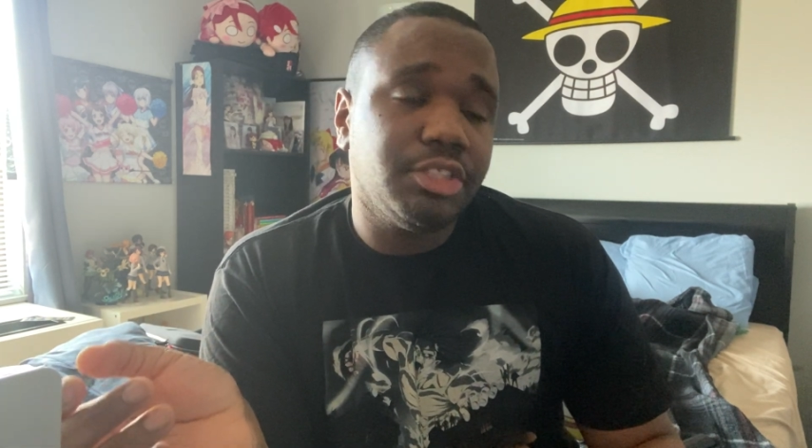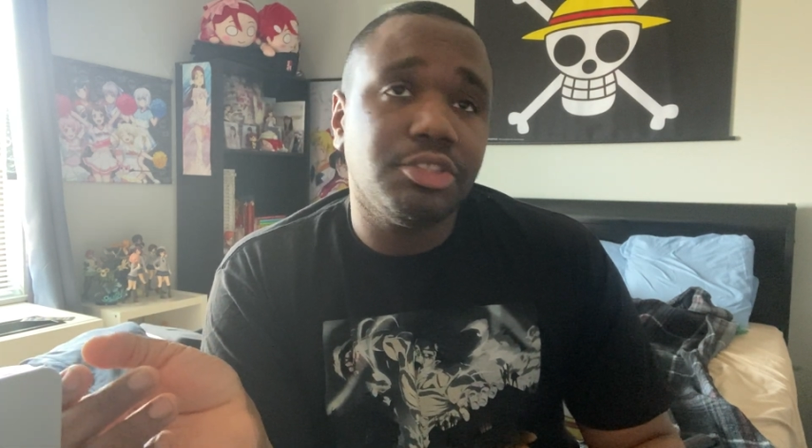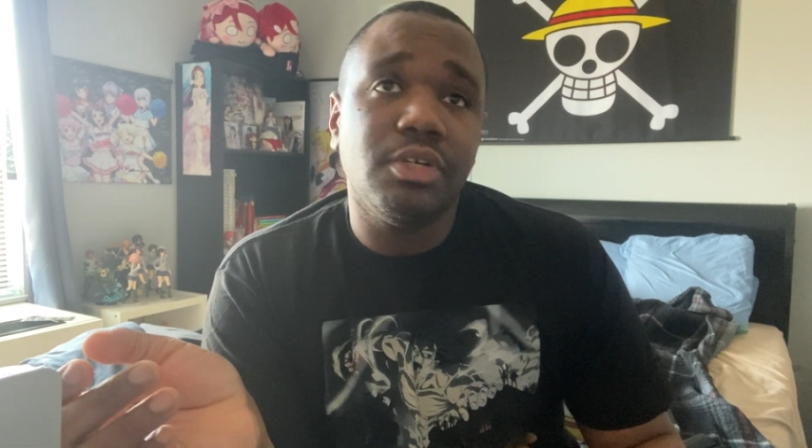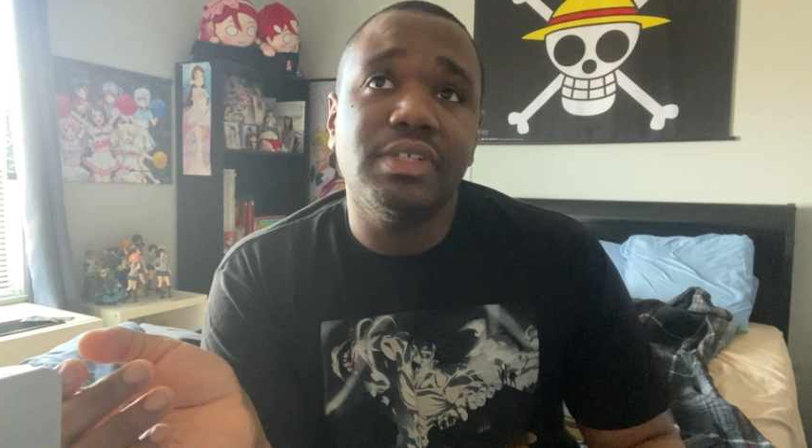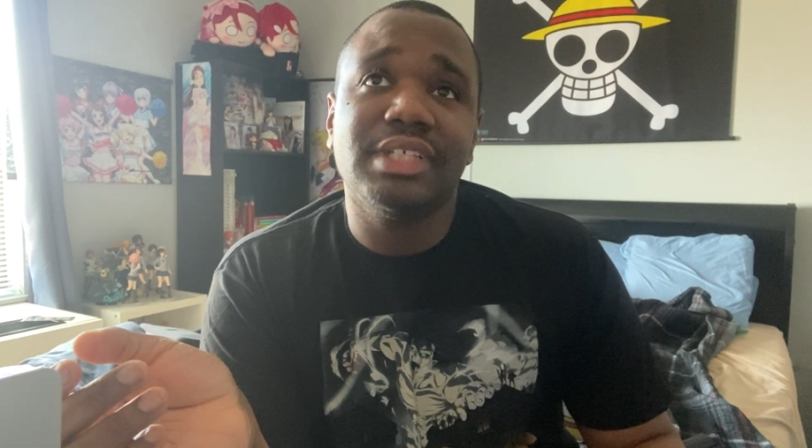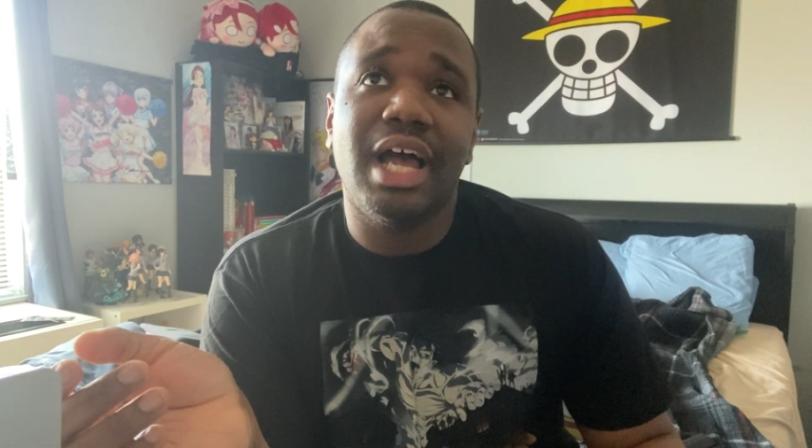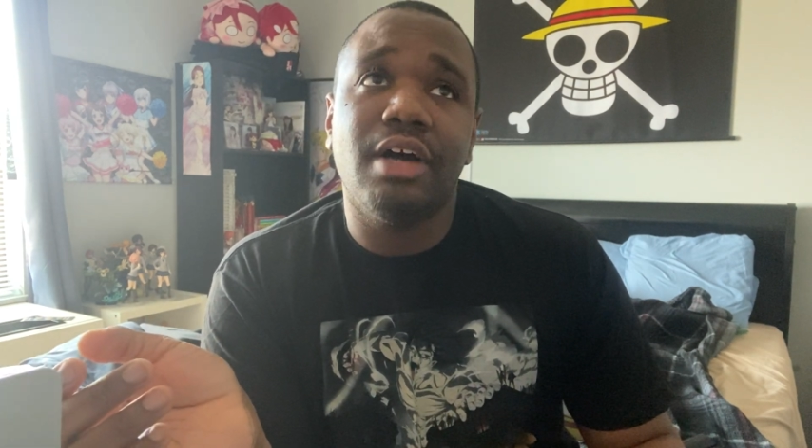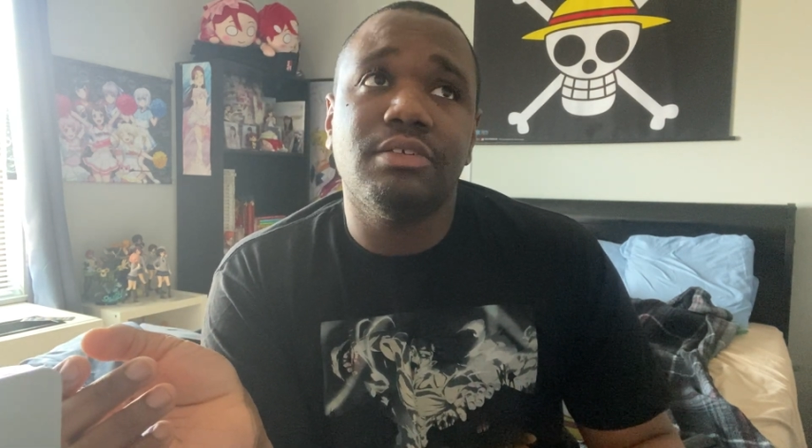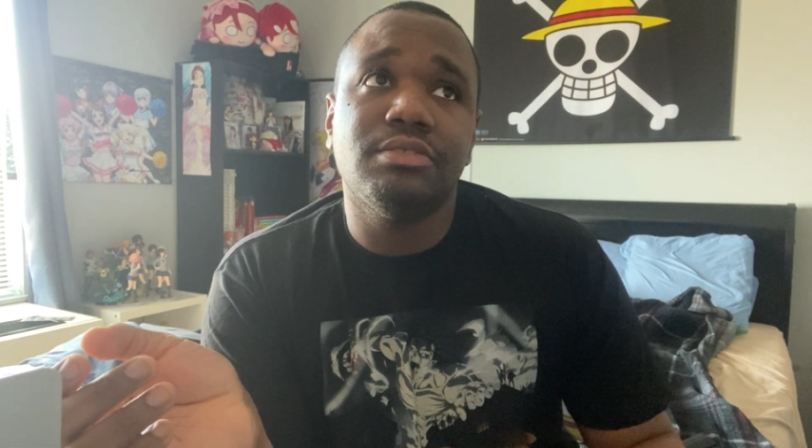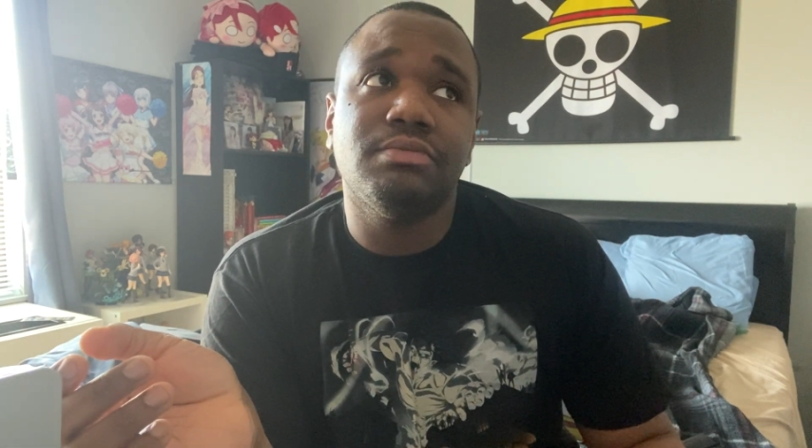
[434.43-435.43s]
shows
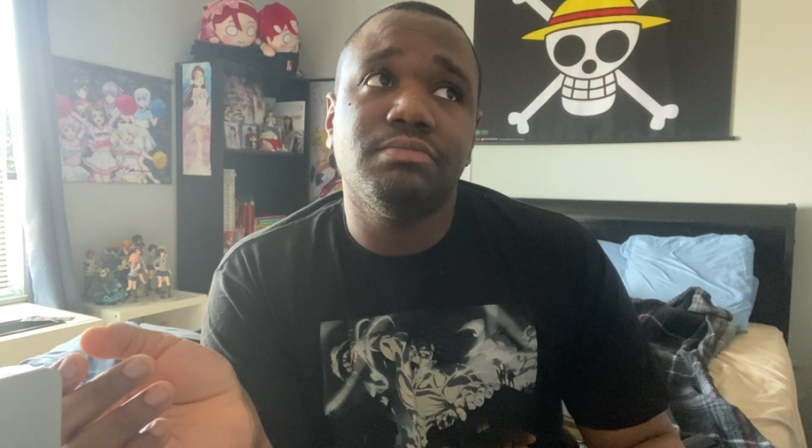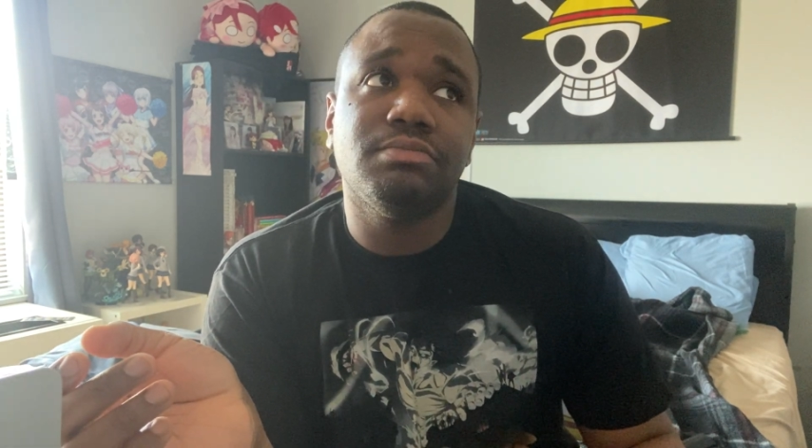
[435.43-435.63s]
how